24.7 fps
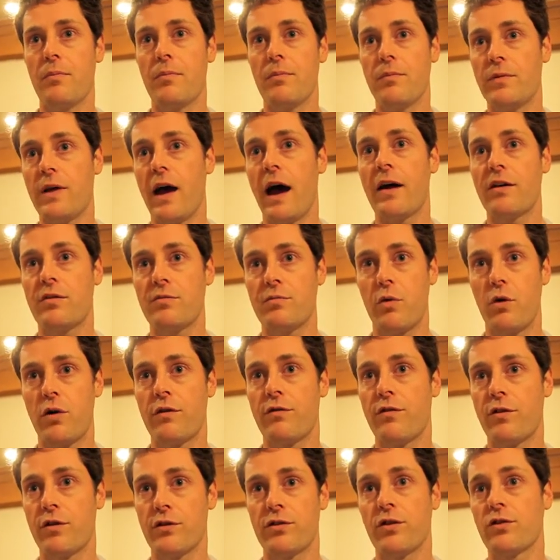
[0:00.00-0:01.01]

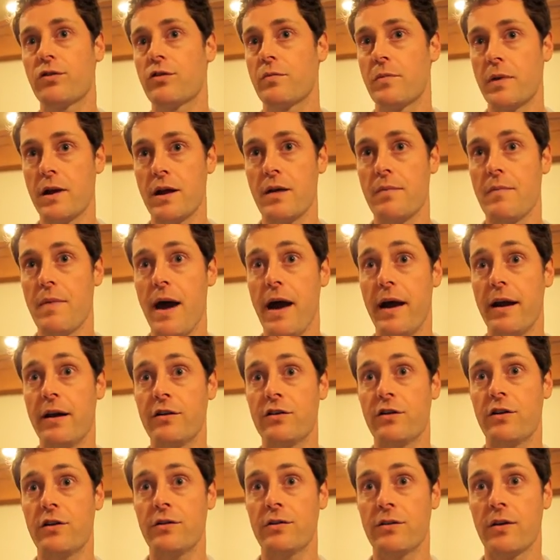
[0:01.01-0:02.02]
dashboard for social media
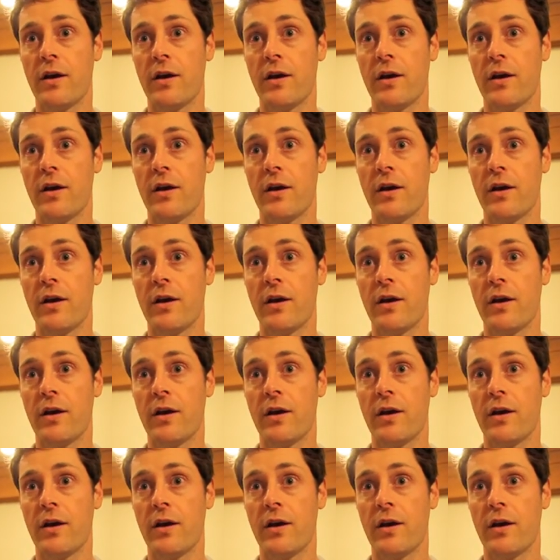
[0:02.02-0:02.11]
managers.